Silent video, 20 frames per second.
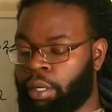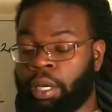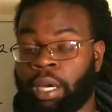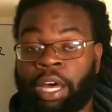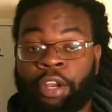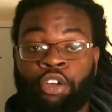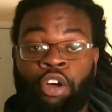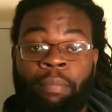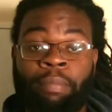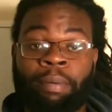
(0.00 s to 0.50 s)
I
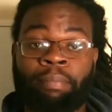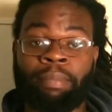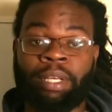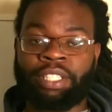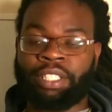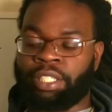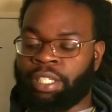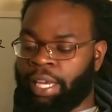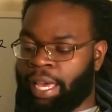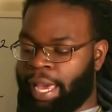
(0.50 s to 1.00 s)
know I've been missing
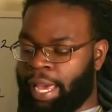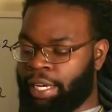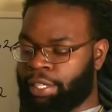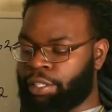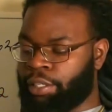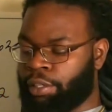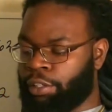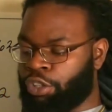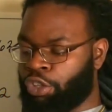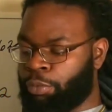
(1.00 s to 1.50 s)
the action a
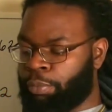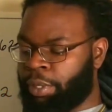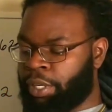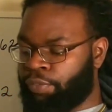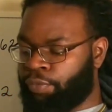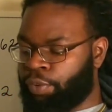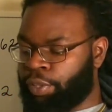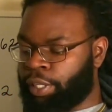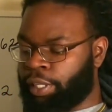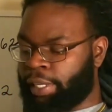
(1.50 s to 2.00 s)
little bit
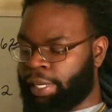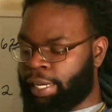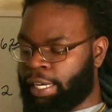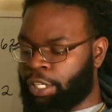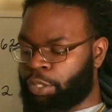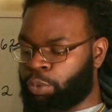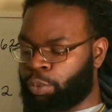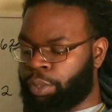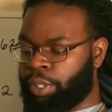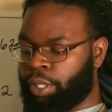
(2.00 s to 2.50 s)
for the last
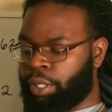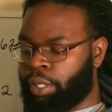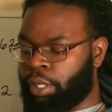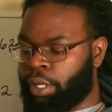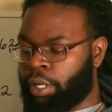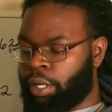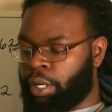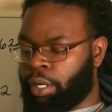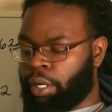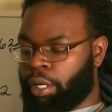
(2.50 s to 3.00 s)
week.
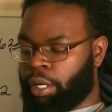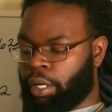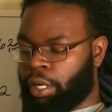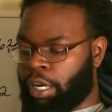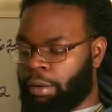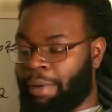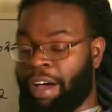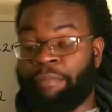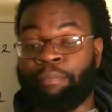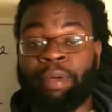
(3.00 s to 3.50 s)
Um,
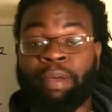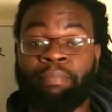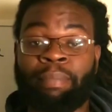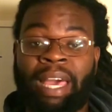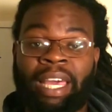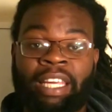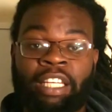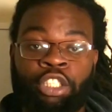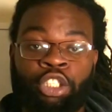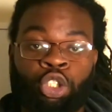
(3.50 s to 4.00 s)
I've been back
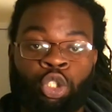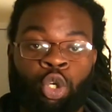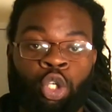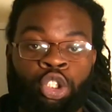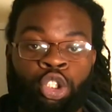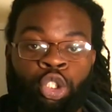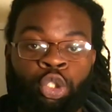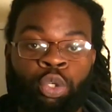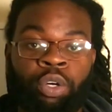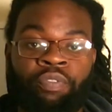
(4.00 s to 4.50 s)
in Georgia
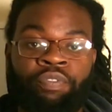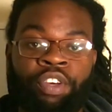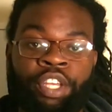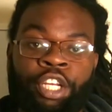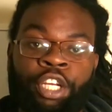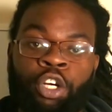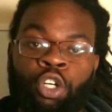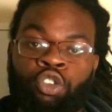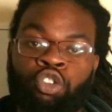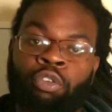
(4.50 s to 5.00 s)
doing
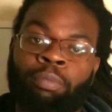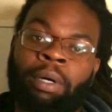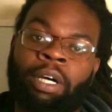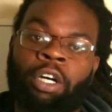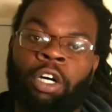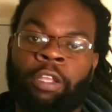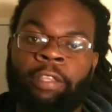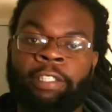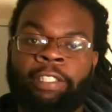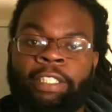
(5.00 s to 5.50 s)
videos on my
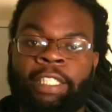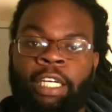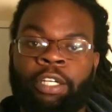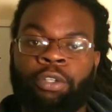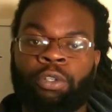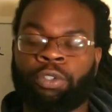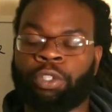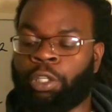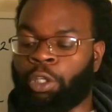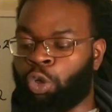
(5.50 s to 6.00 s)
other channel,
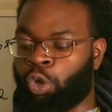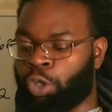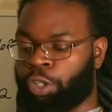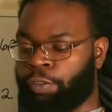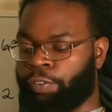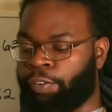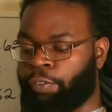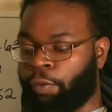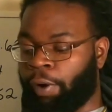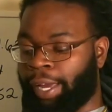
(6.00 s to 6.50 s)
The Lord of the
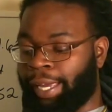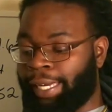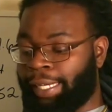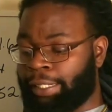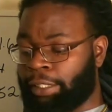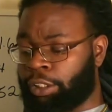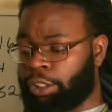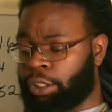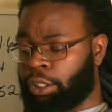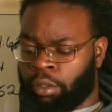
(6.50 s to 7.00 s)

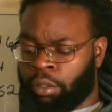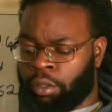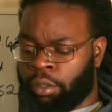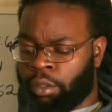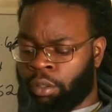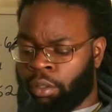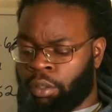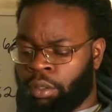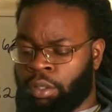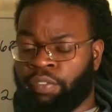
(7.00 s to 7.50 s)
Range.
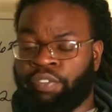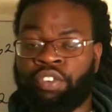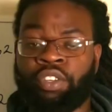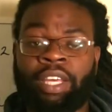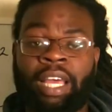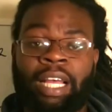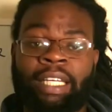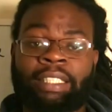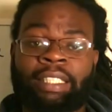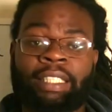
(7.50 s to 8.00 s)
If you
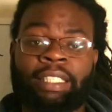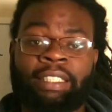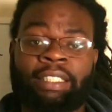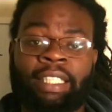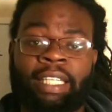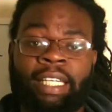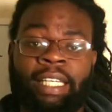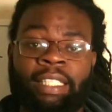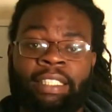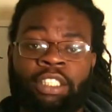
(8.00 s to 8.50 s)
guys get a
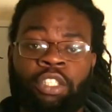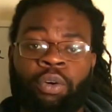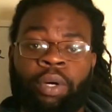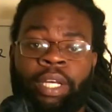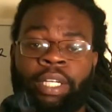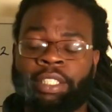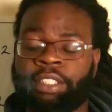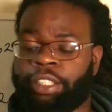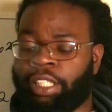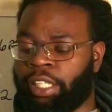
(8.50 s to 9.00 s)
chance, go ahead
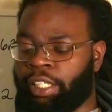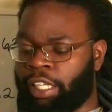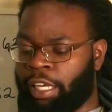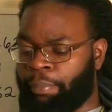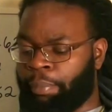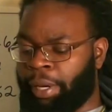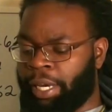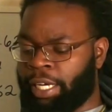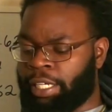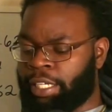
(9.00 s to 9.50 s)
and check that
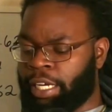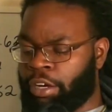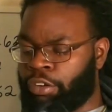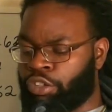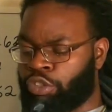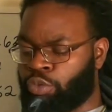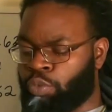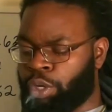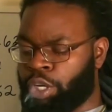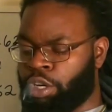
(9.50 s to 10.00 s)
page out as
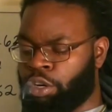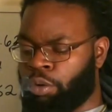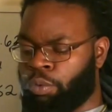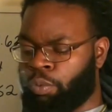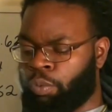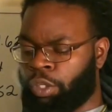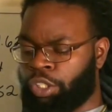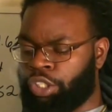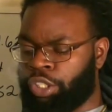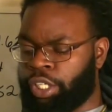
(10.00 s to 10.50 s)
well
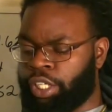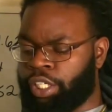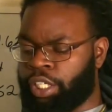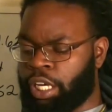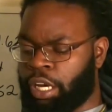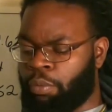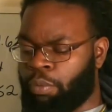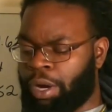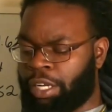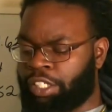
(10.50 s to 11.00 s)
once you get
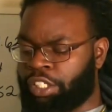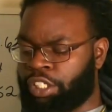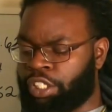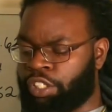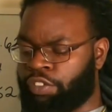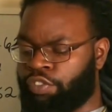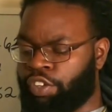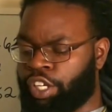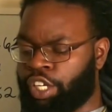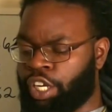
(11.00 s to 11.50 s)
done watching this
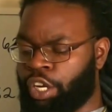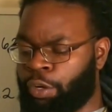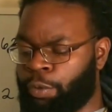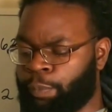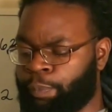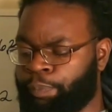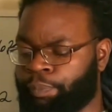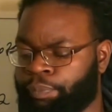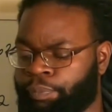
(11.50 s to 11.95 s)
video